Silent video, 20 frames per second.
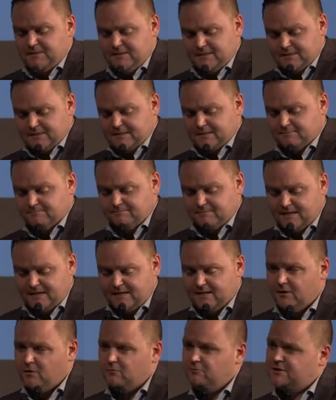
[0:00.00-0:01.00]

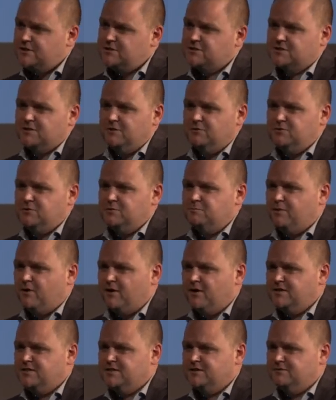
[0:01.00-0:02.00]
I already showed you
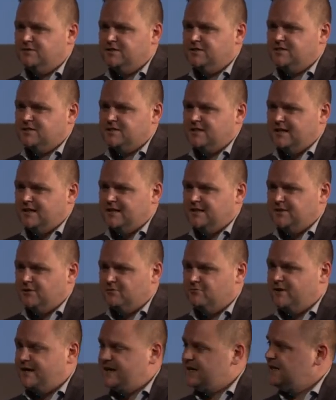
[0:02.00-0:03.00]
parts of this slide
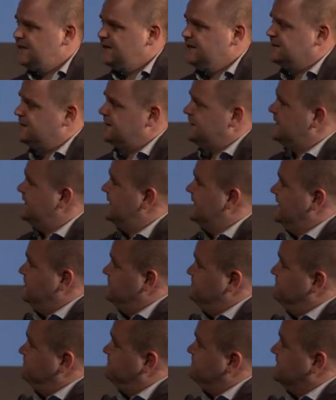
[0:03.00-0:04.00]
already.
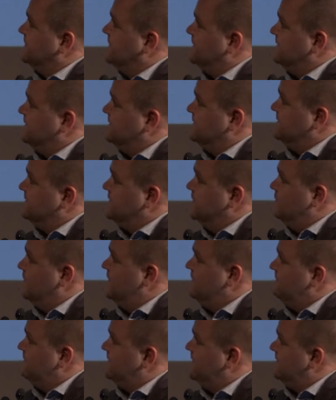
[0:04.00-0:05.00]
So
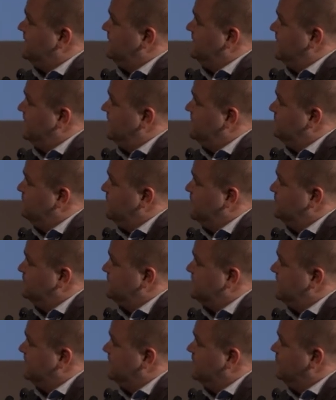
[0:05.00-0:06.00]
we think that both
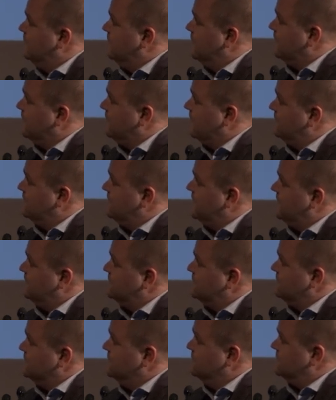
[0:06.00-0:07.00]
single-wall carbon
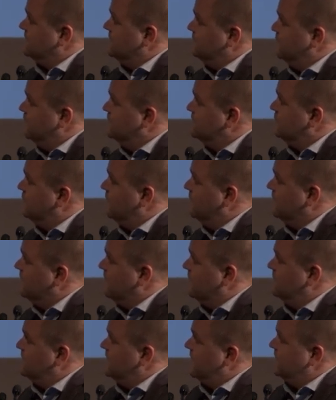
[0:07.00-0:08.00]
nanotubes and multi-wall
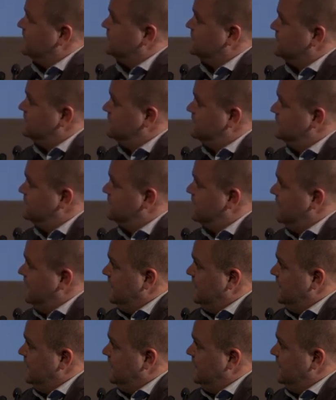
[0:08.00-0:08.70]
carbon nanotubes